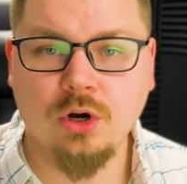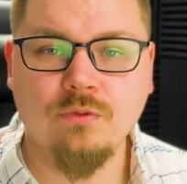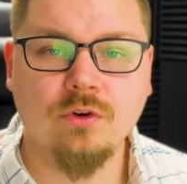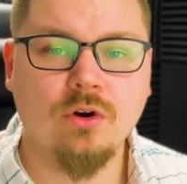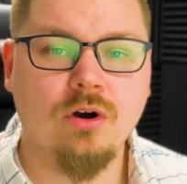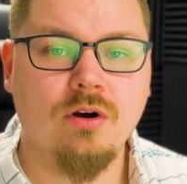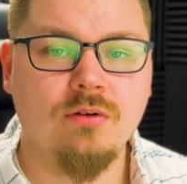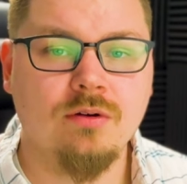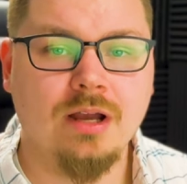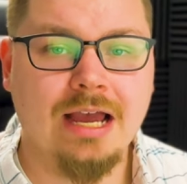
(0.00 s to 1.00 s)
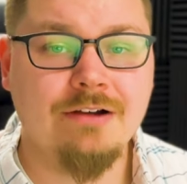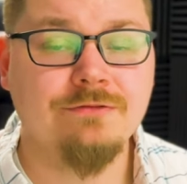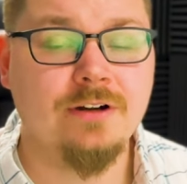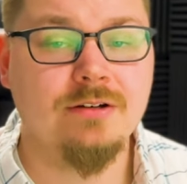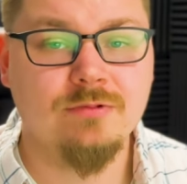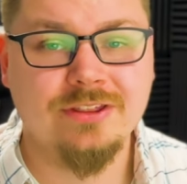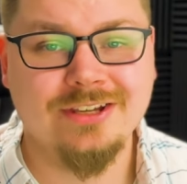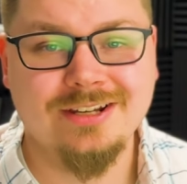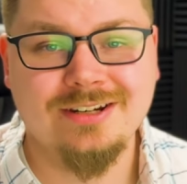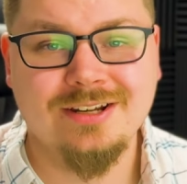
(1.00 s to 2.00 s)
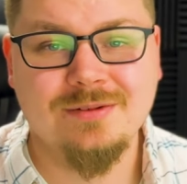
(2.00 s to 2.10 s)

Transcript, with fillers: Overall, have fun with it.